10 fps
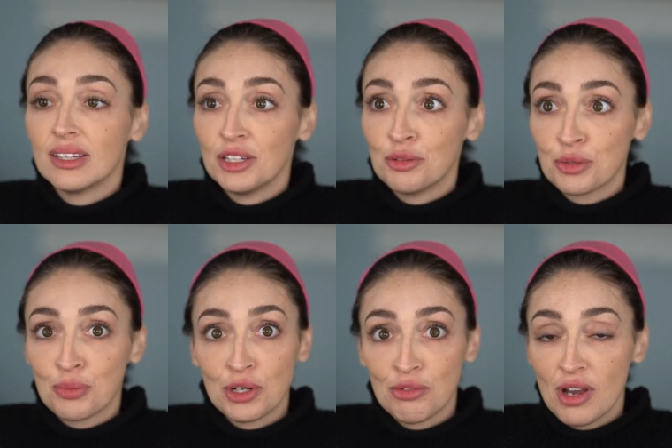it was
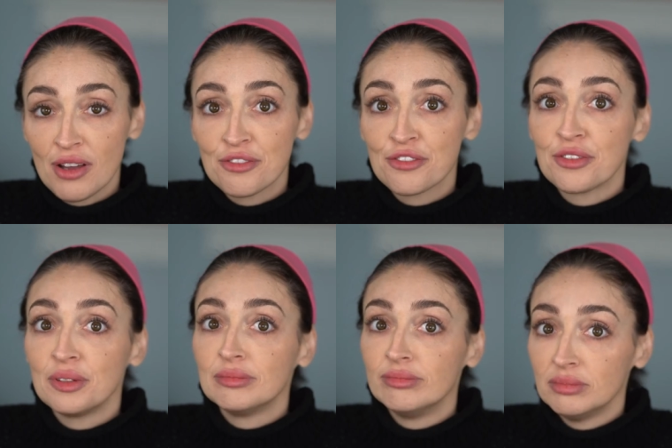pretty rough,
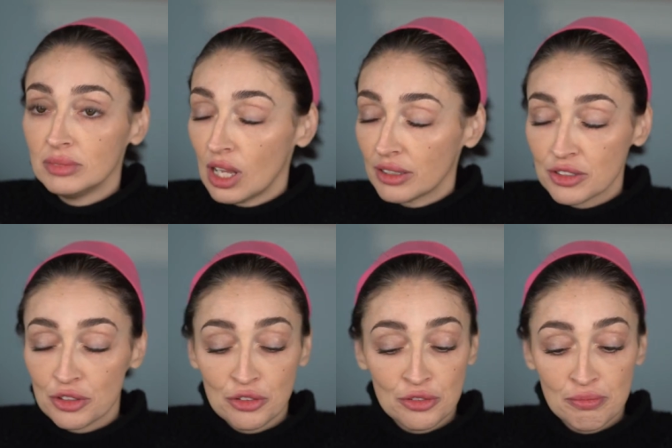lots
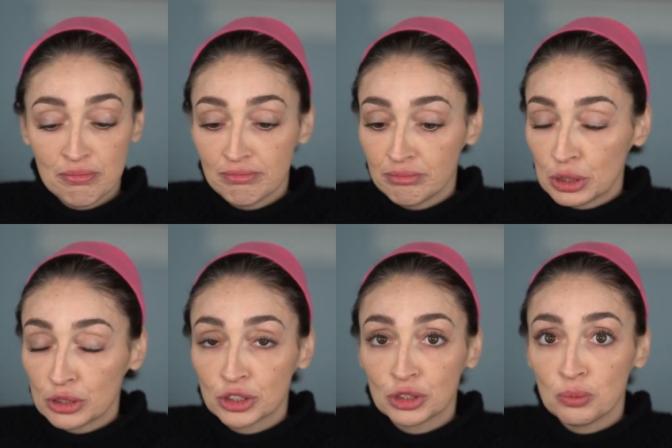of
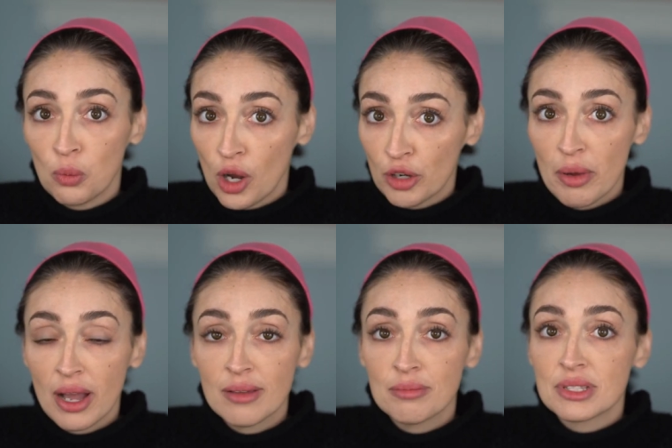burst water
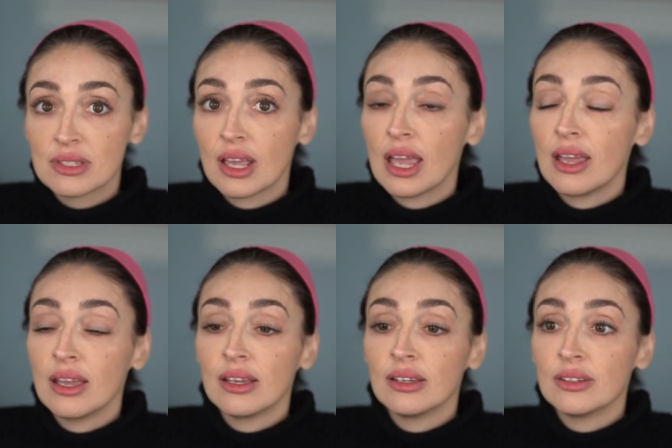pipes,
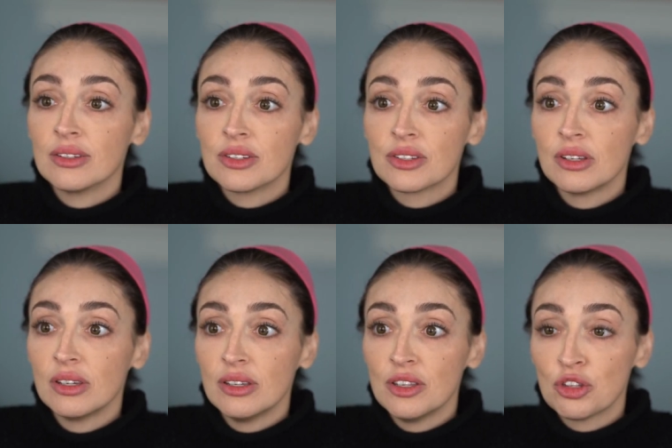and
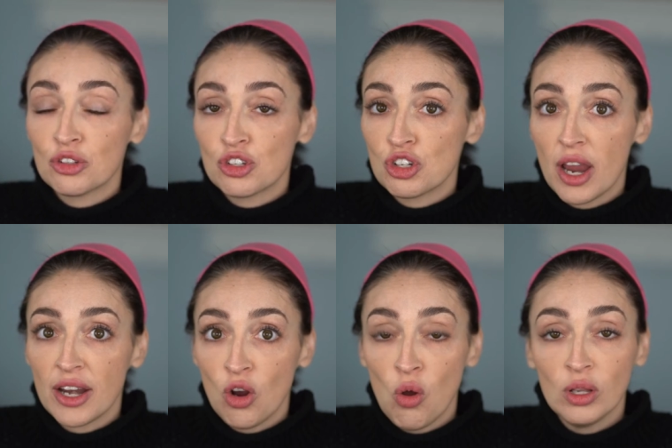there's a
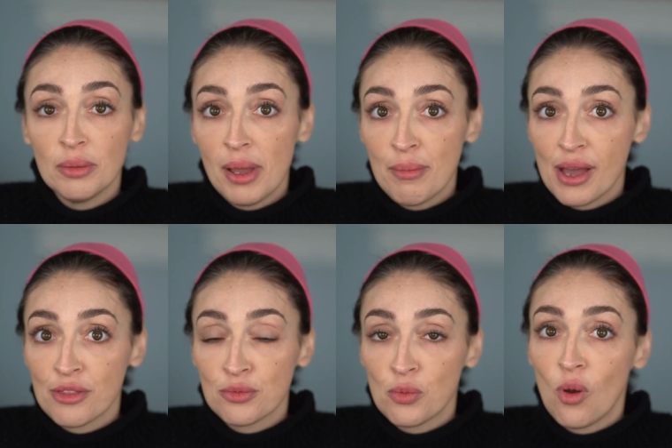giant hole in my
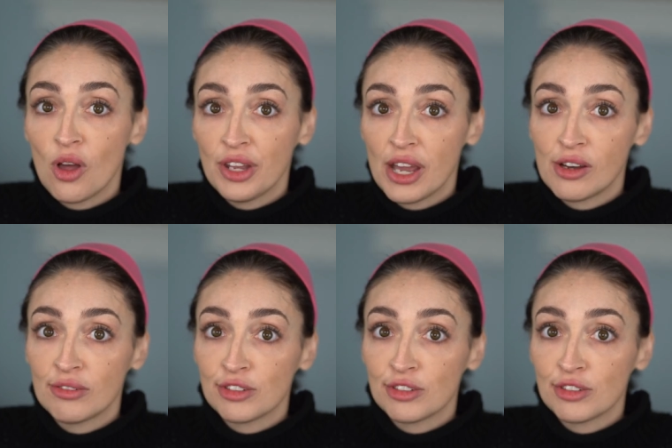bathroom wall now